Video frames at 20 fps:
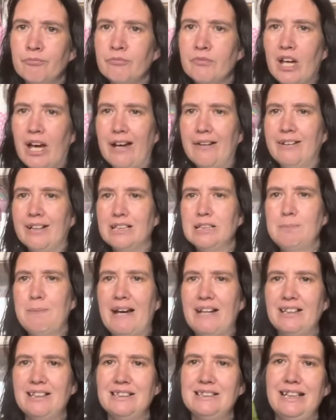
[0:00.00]
I would
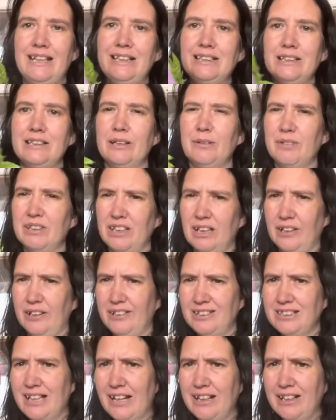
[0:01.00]
expect to see something with the
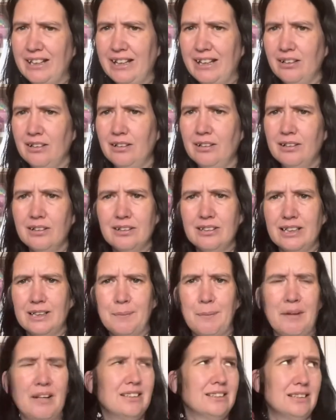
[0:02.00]
lucite tail just
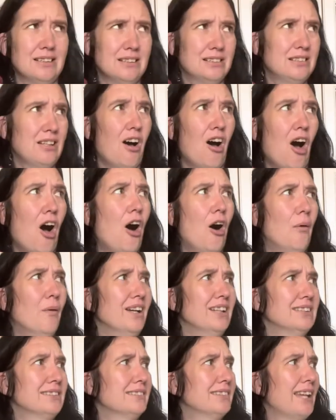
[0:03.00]
because it's
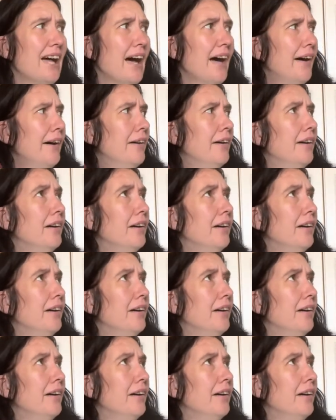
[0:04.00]
always there.